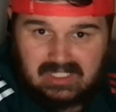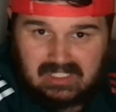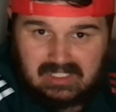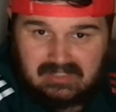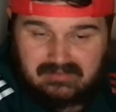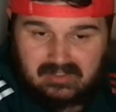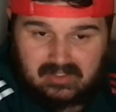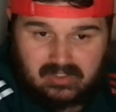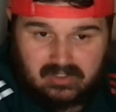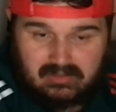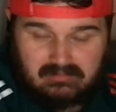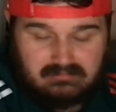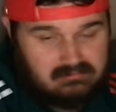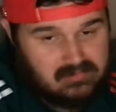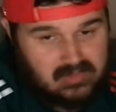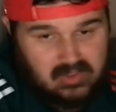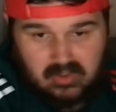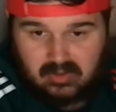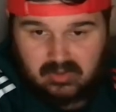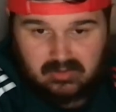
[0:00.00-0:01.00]
If you're not,
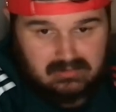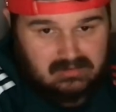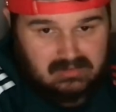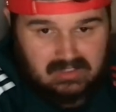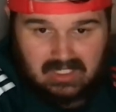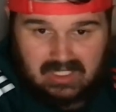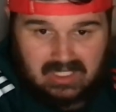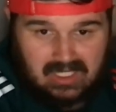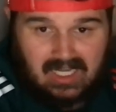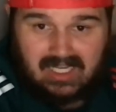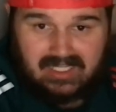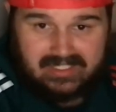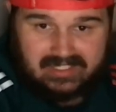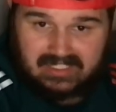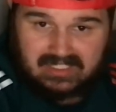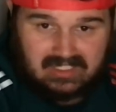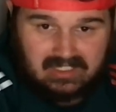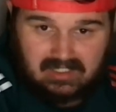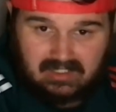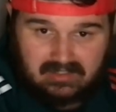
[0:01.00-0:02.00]
cool. I
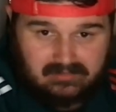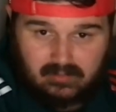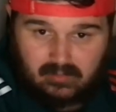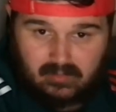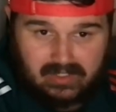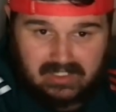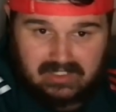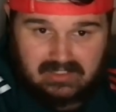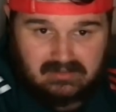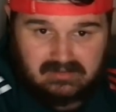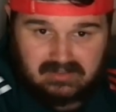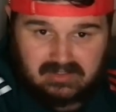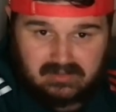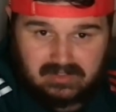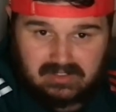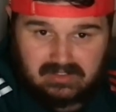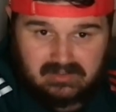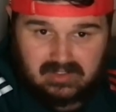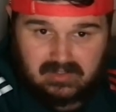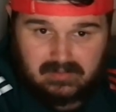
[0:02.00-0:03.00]
get it either way. To
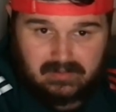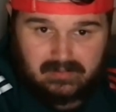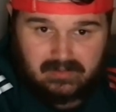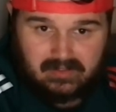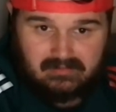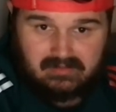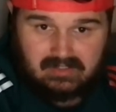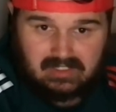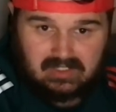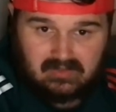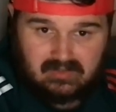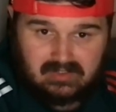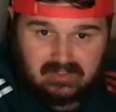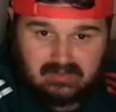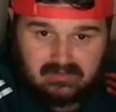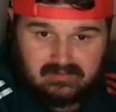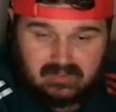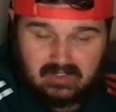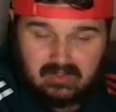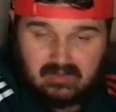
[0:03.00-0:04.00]
be to be perfectly
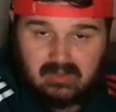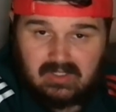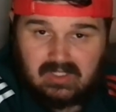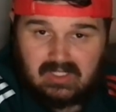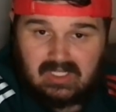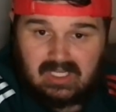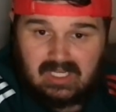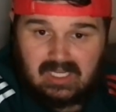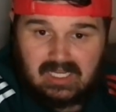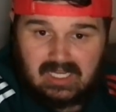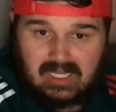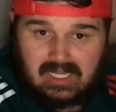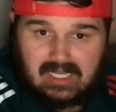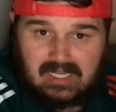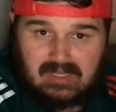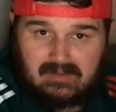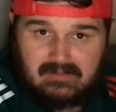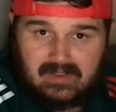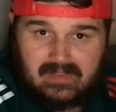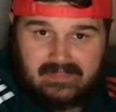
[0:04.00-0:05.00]
honest with you,
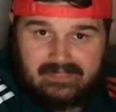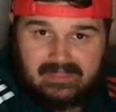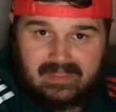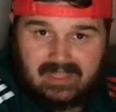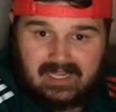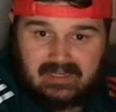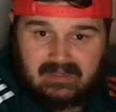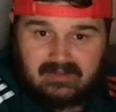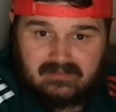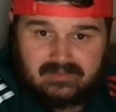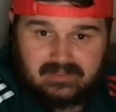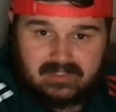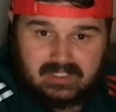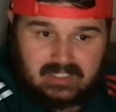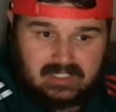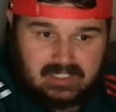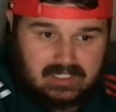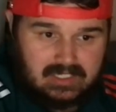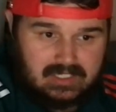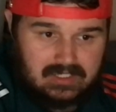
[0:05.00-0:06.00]
uh, and then
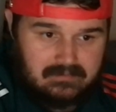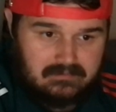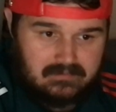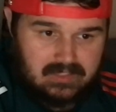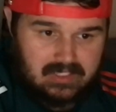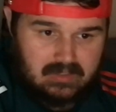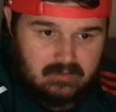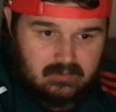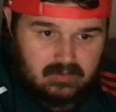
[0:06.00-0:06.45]
um, there